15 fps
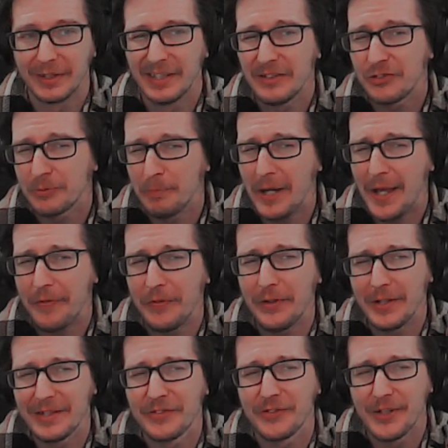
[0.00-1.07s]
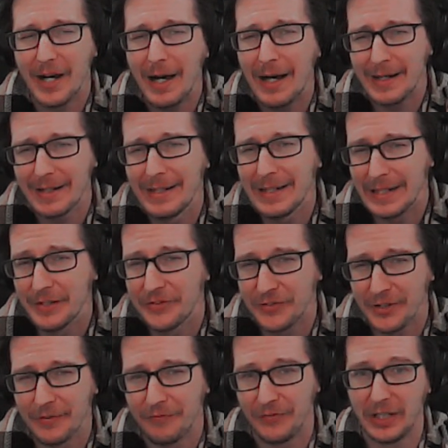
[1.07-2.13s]
This method is not an
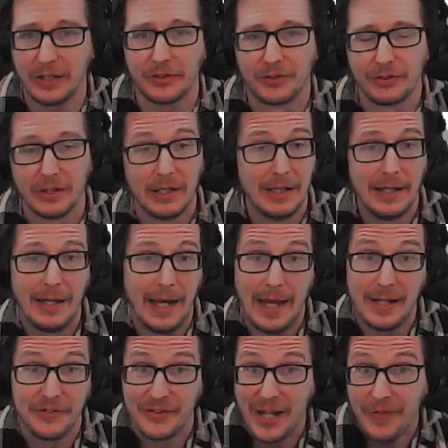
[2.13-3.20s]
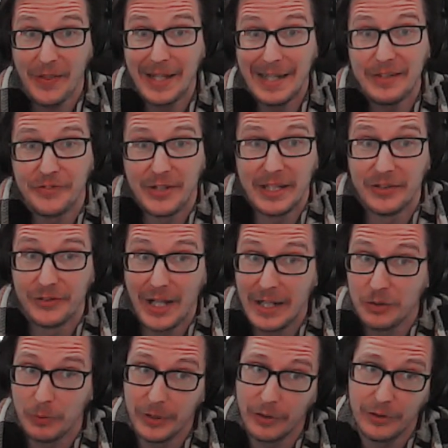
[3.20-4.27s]
instant fix, as nothing is these
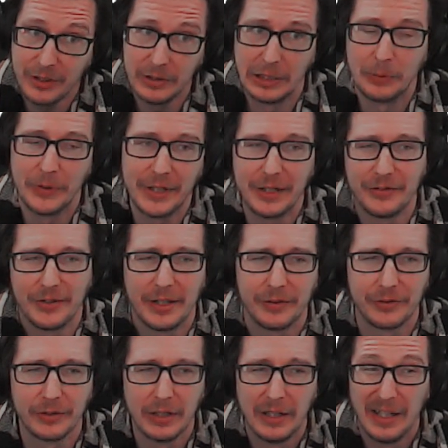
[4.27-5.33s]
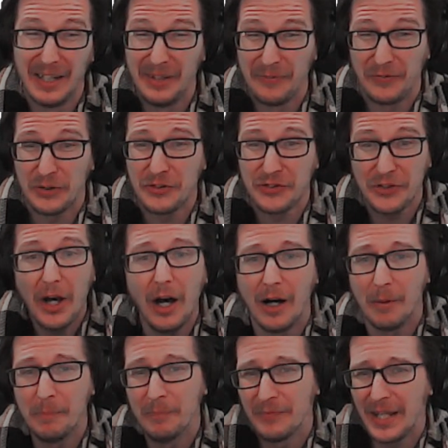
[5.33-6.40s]
days when you're dealing with these things. For
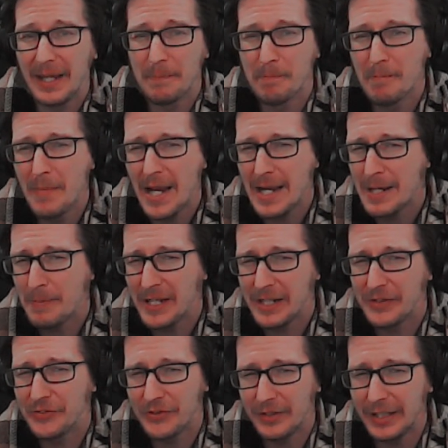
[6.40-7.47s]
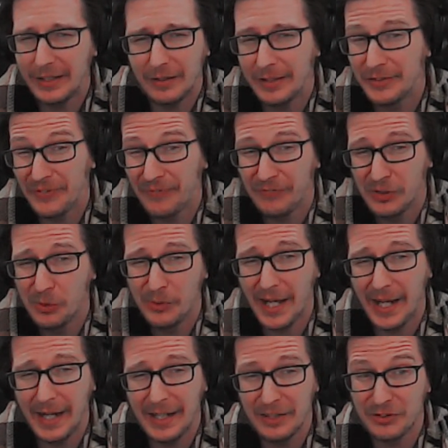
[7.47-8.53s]
some, it may be as little as a few
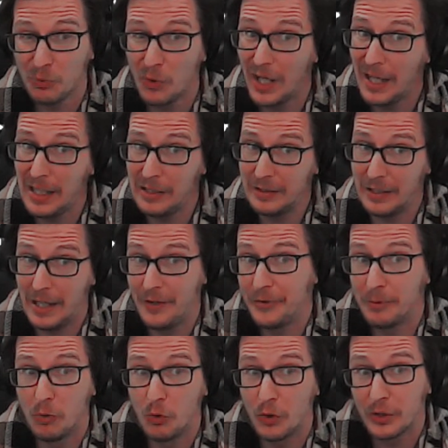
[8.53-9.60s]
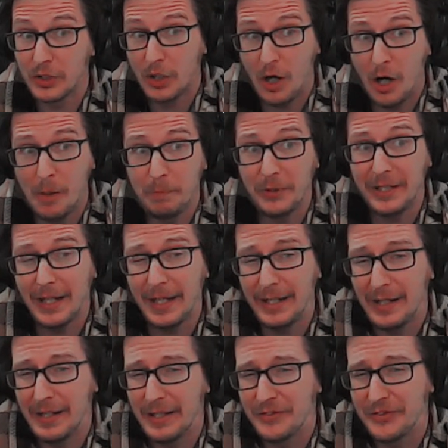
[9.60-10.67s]
days, while other more
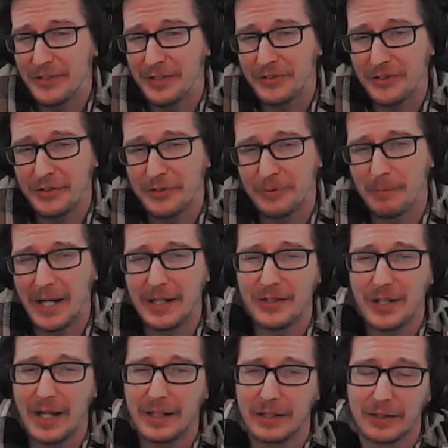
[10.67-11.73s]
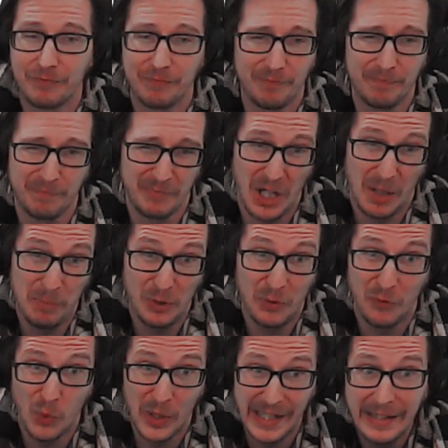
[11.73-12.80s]
complicated instances may take a couple
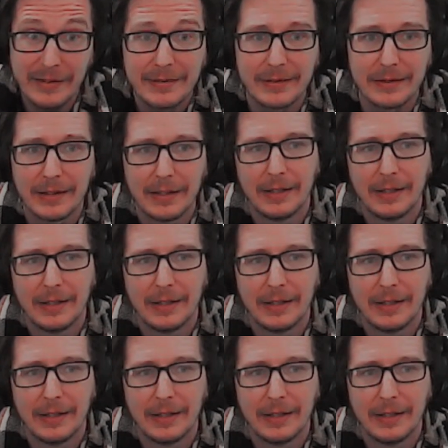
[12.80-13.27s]
of weeks.